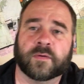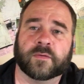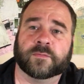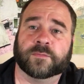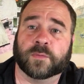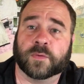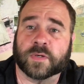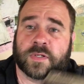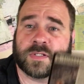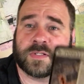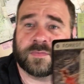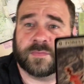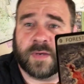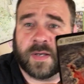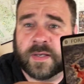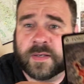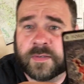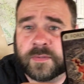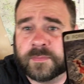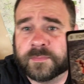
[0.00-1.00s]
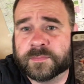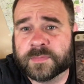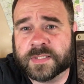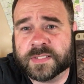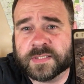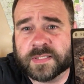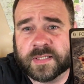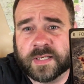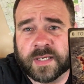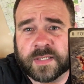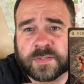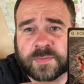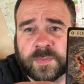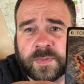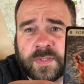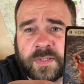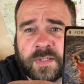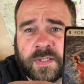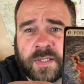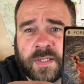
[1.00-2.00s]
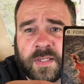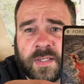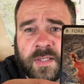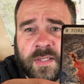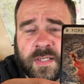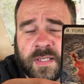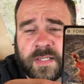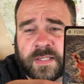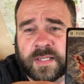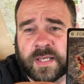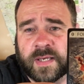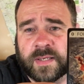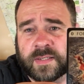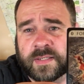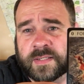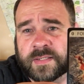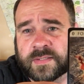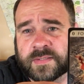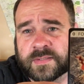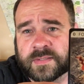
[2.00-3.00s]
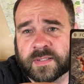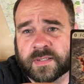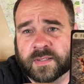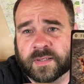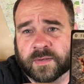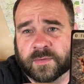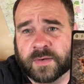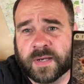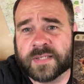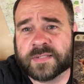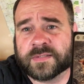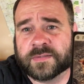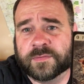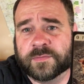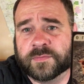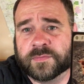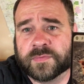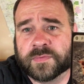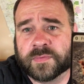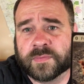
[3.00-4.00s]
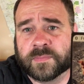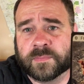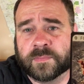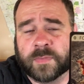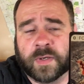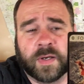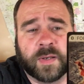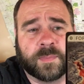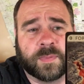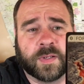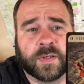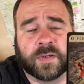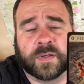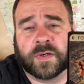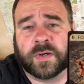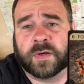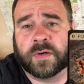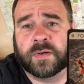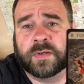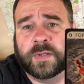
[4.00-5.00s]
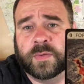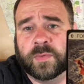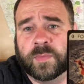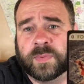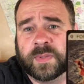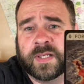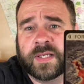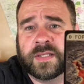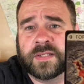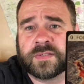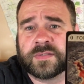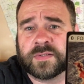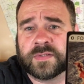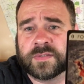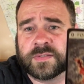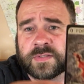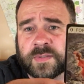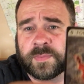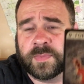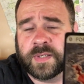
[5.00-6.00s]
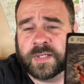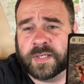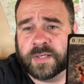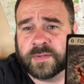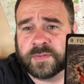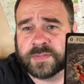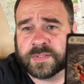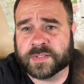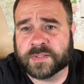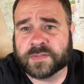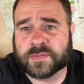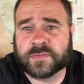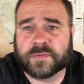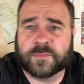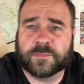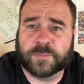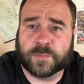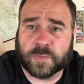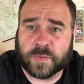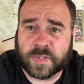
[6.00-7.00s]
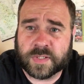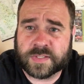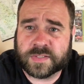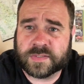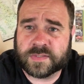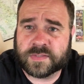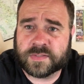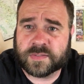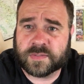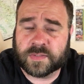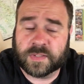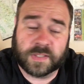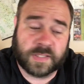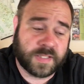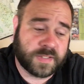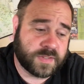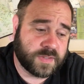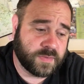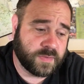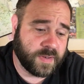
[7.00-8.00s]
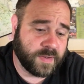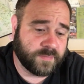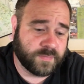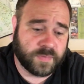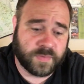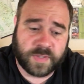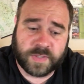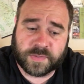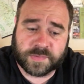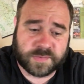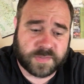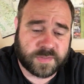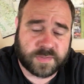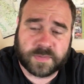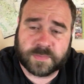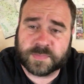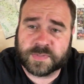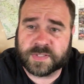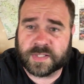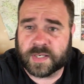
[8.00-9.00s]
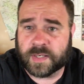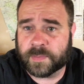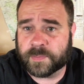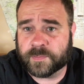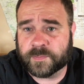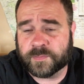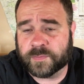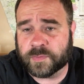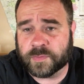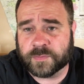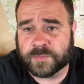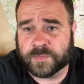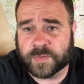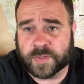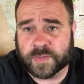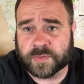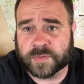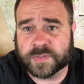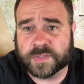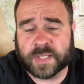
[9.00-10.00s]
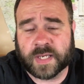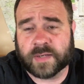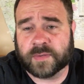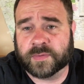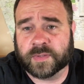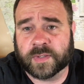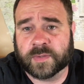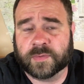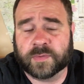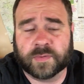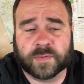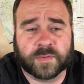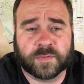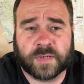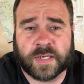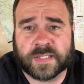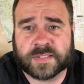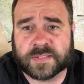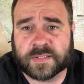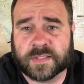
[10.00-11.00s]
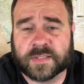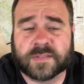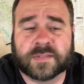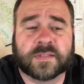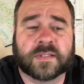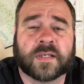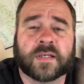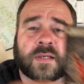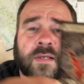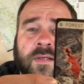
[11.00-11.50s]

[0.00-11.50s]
Forest Fire is the next one, and that is an aggressive multiplayer card. You would play this on somebody else's forests, unless you have your ecosystem set up for fields, I don't know, or grasslands.